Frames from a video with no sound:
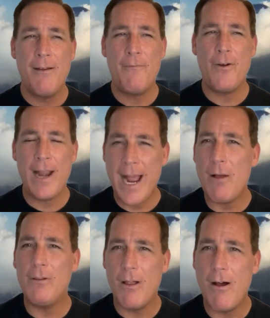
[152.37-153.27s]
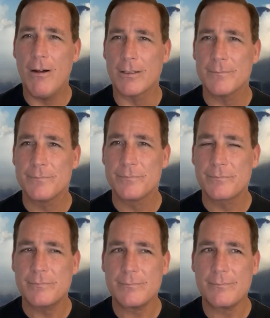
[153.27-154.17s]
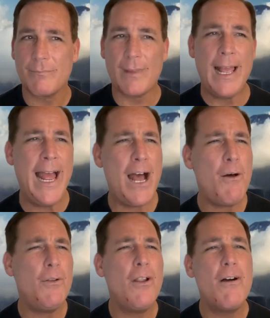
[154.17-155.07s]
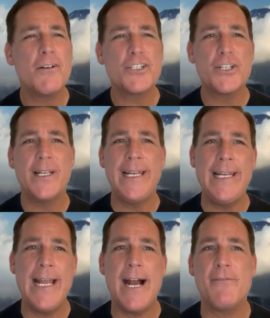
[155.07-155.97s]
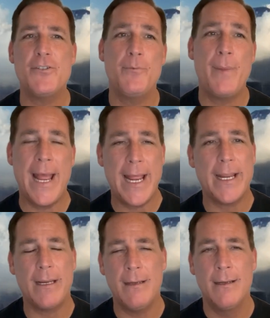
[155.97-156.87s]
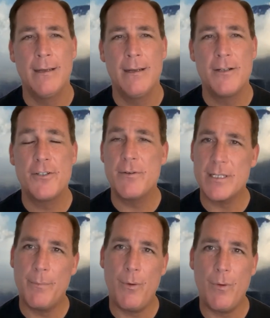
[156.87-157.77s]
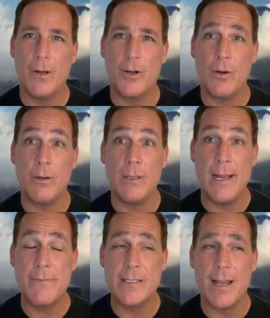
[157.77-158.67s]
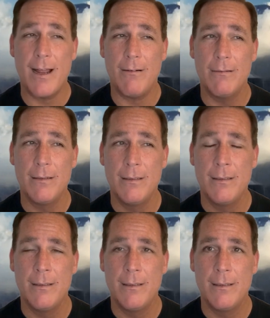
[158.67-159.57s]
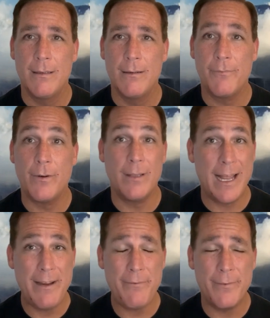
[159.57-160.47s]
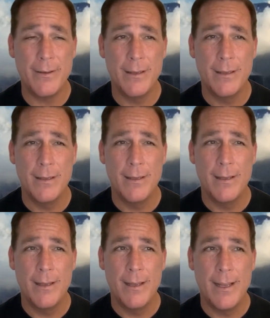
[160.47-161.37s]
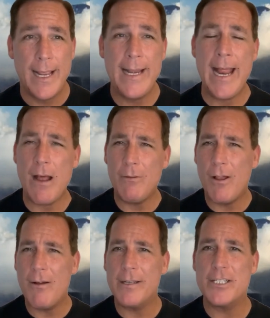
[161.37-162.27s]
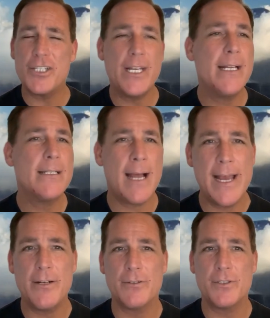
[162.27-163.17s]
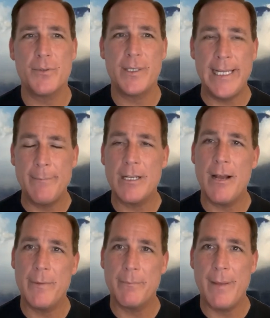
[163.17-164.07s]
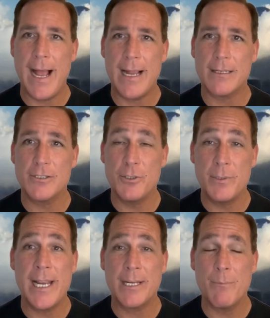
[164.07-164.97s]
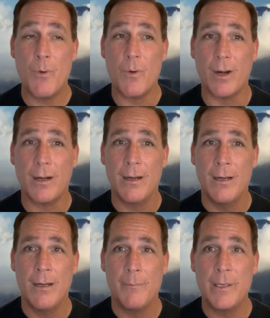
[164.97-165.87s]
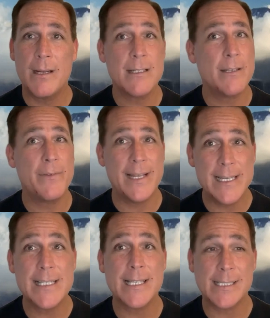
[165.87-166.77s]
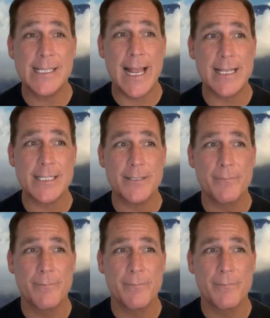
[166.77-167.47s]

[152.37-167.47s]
For how long? How long should he have to pay to support her lifestyle? For life? And how long is she entitled to keep coming back to take more because of his success?